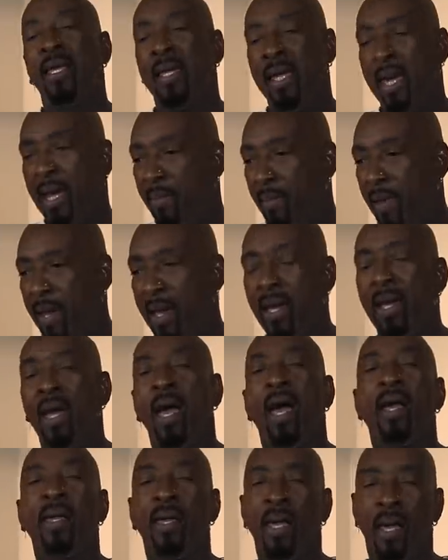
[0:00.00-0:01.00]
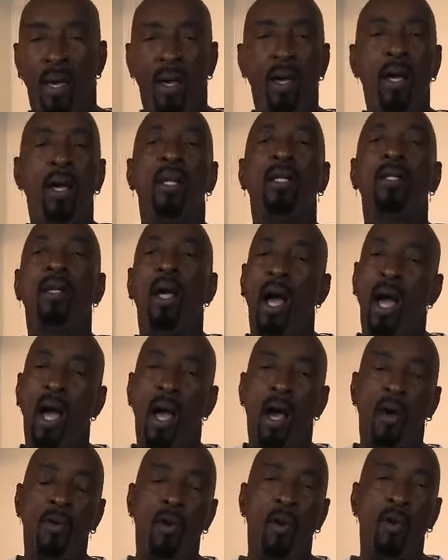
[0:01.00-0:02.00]
Yeah, man, yeah,
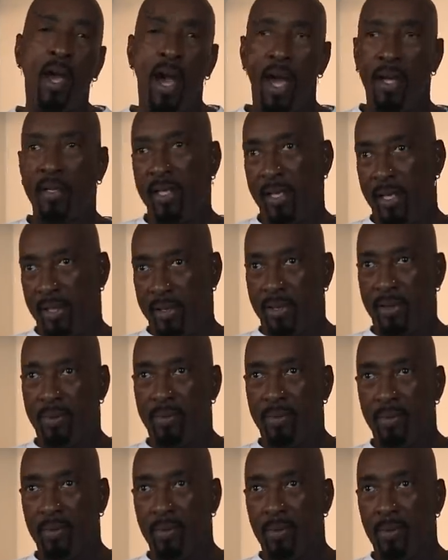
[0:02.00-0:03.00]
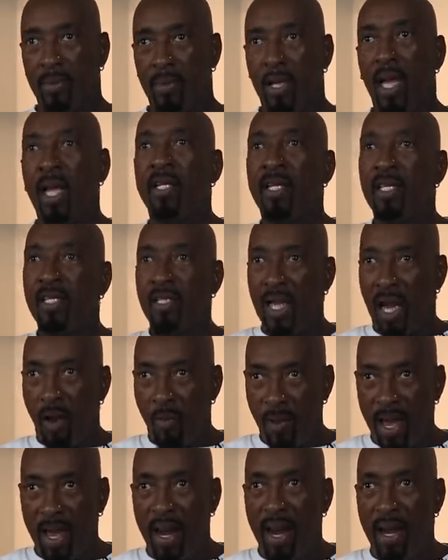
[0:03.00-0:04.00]
no contents. And this is how
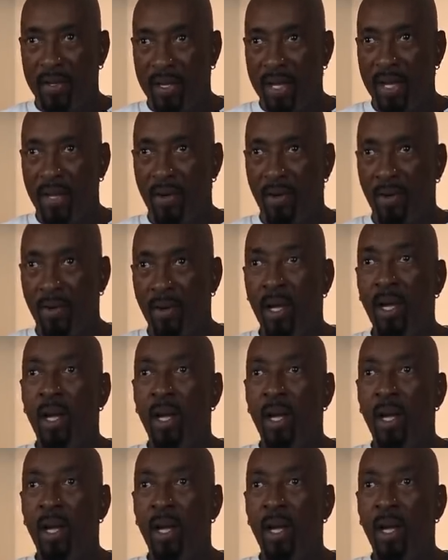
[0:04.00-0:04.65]
we got our deal.